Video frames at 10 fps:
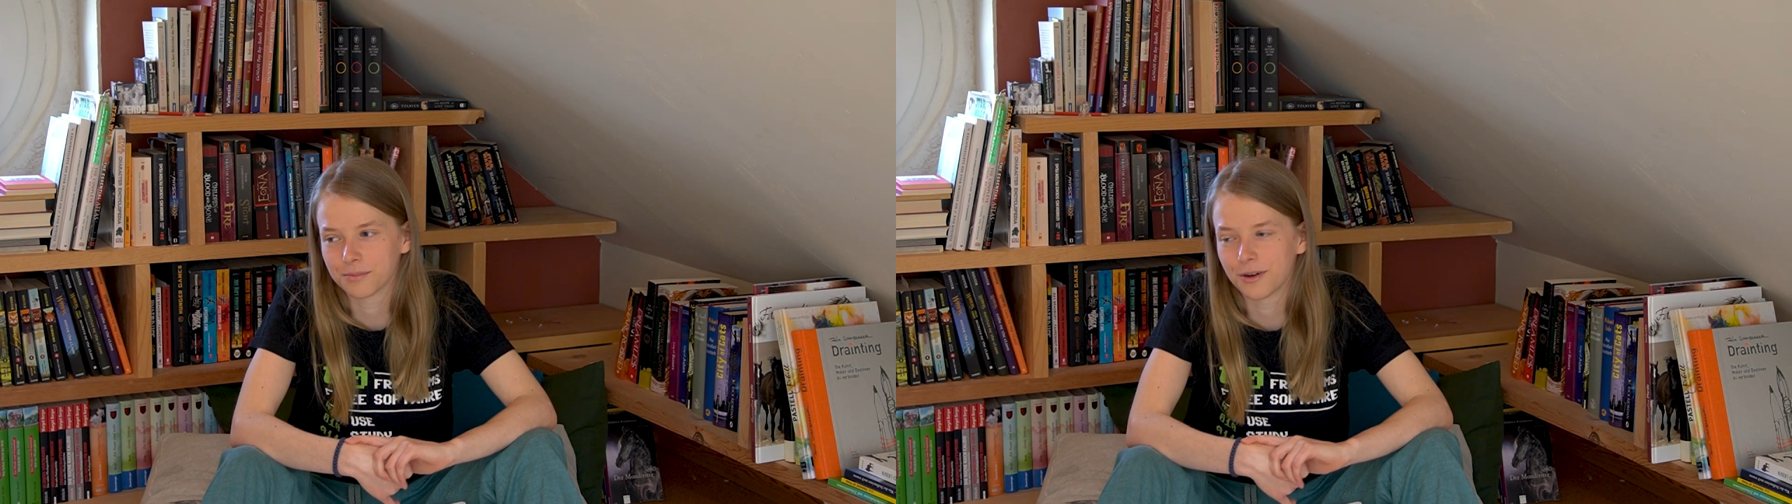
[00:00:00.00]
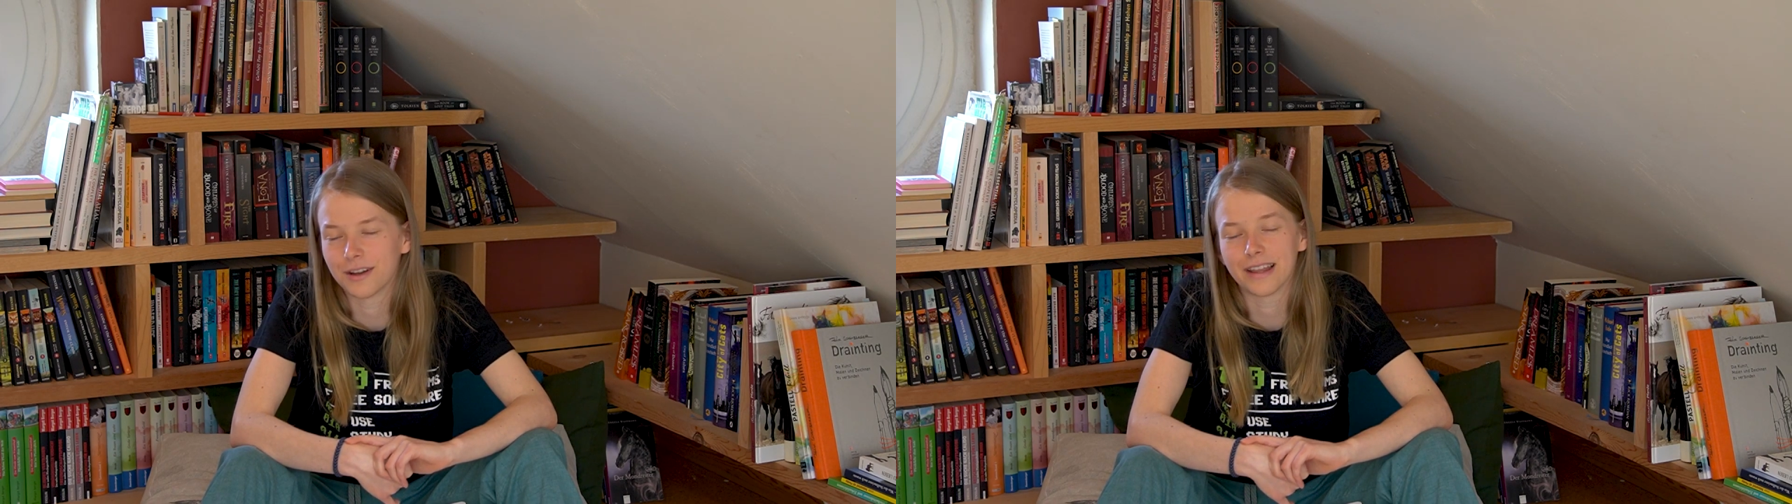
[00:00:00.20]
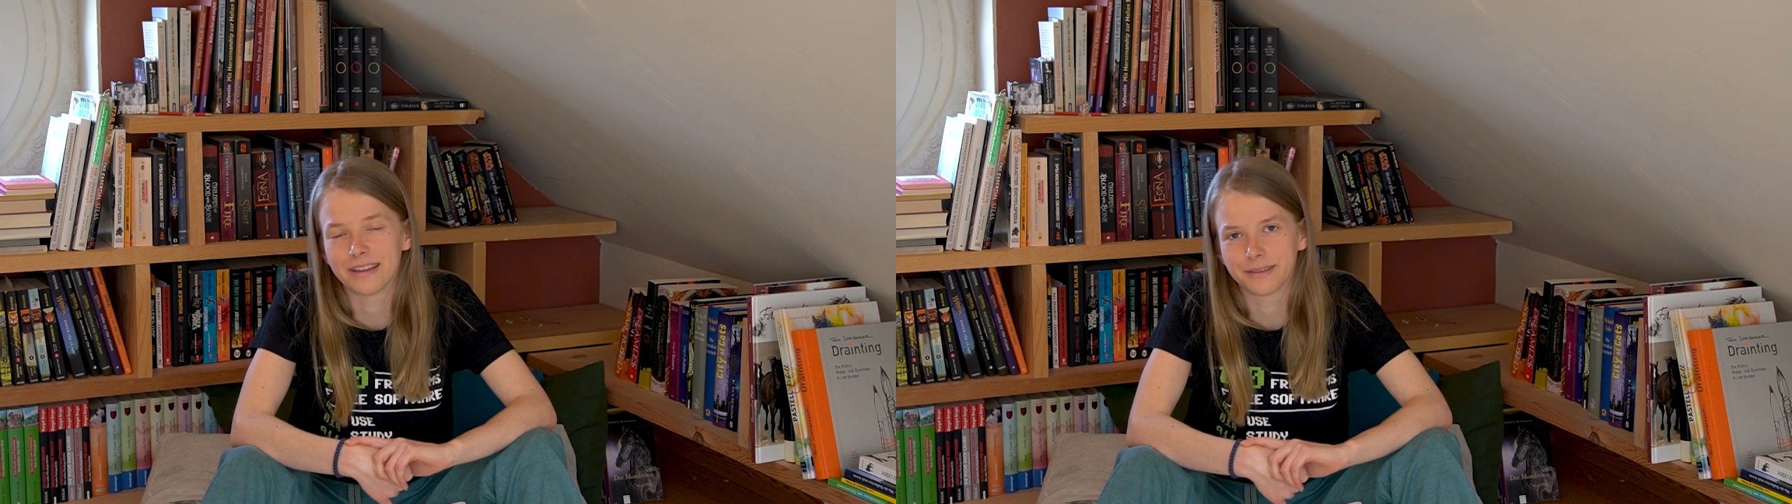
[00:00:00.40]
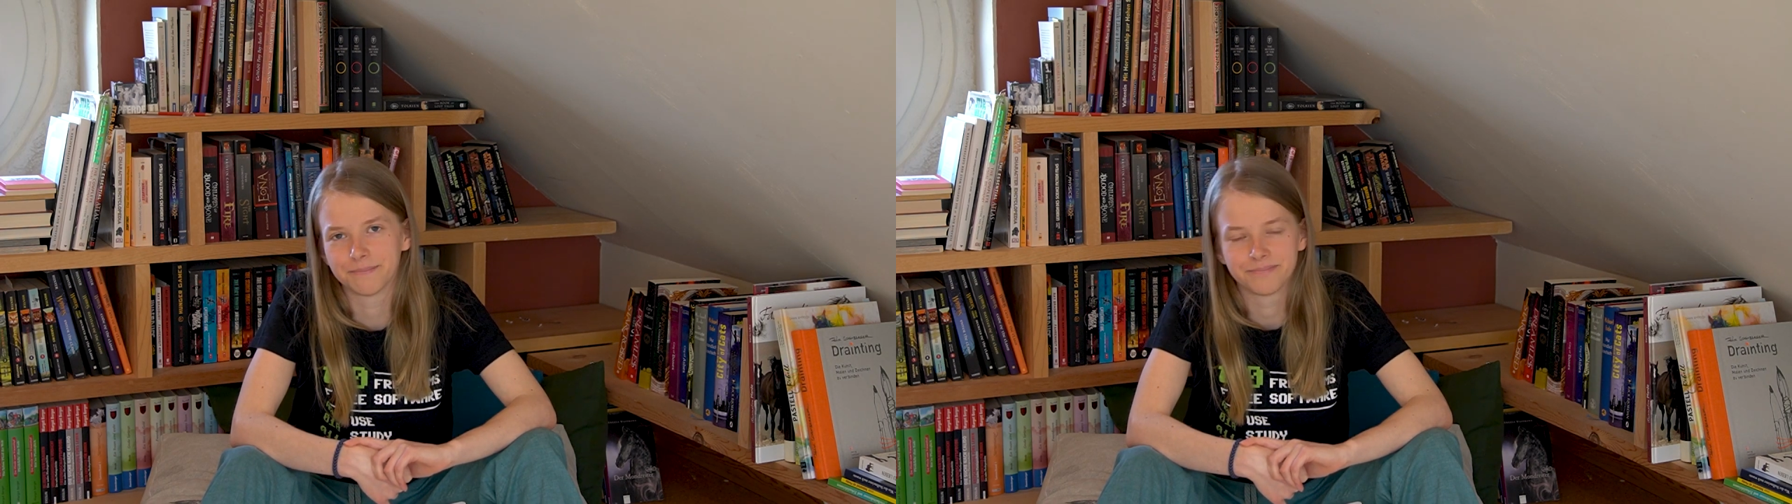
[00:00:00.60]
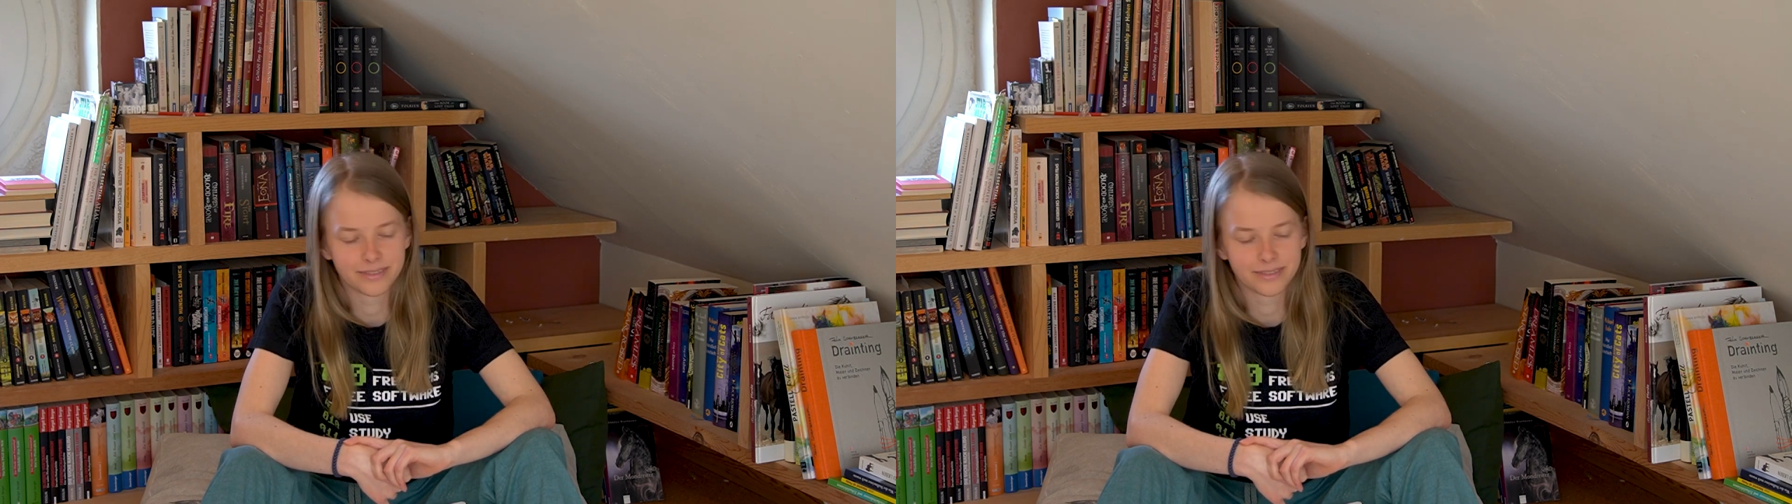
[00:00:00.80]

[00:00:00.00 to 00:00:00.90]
more or less.